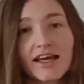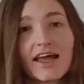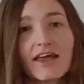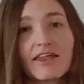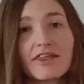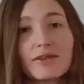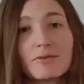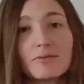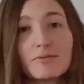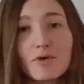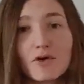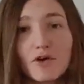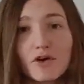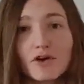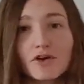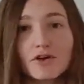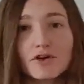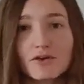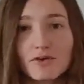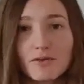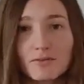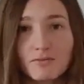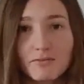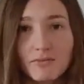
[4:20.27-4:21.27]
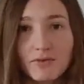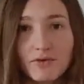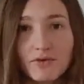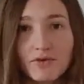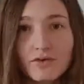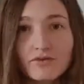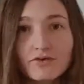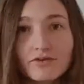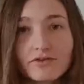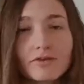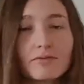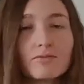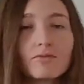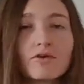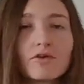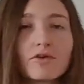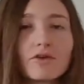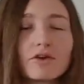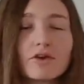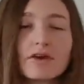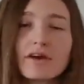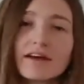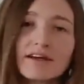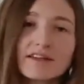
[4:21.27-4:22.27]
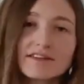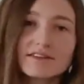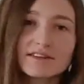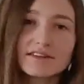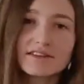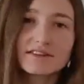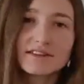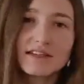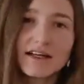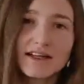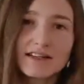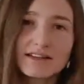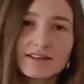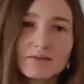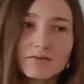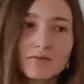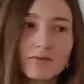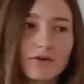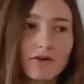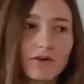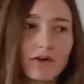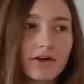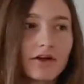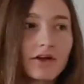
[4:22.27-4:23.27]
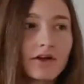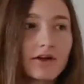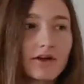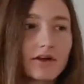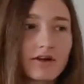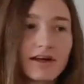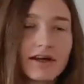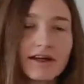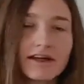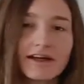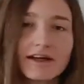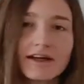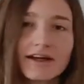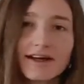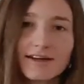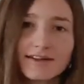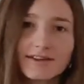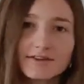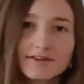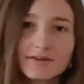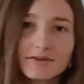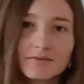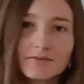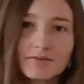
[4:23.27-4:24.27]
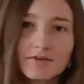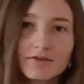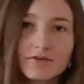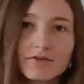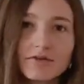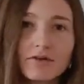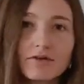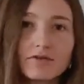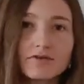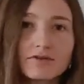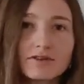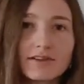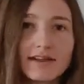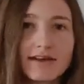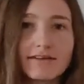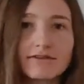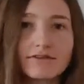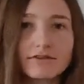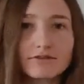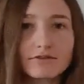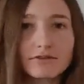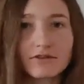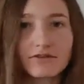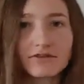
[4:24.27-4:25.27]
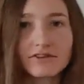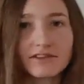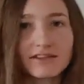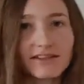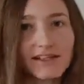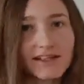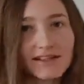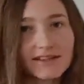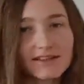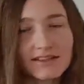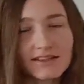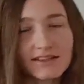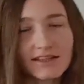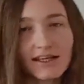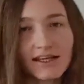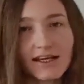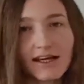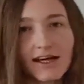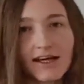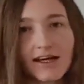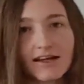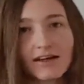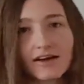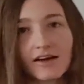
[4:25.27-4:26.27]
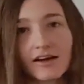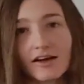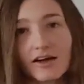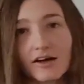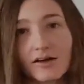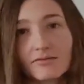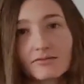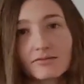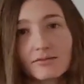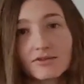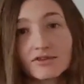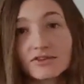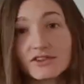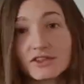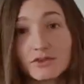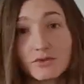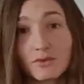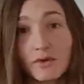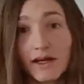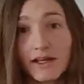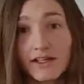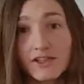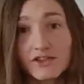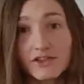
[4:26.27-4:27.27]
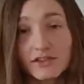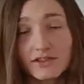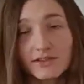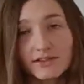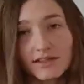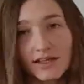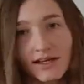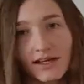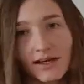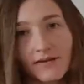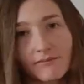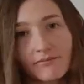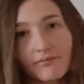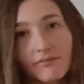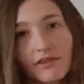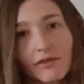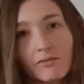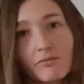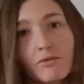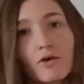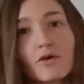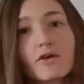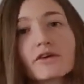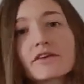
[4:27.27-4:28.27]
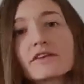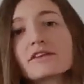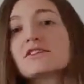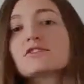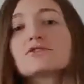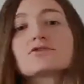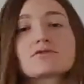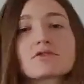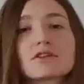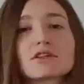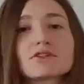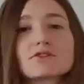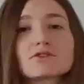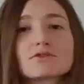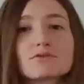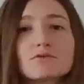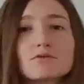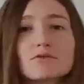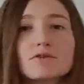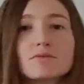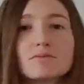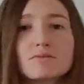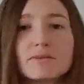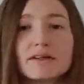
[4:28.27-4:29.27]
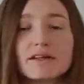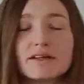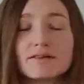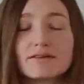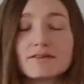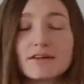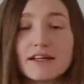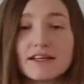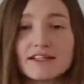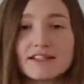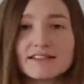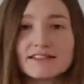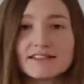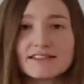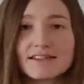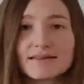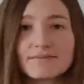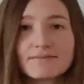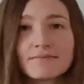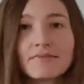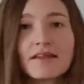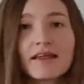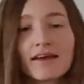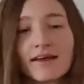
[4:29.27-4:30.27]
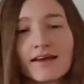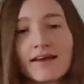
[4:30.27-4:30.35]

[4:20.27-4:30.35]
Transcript: And the more you improve, the more you exercise, the more you get accustomed to those levels of intensity and uncommon situations, the more this threshold will be raised.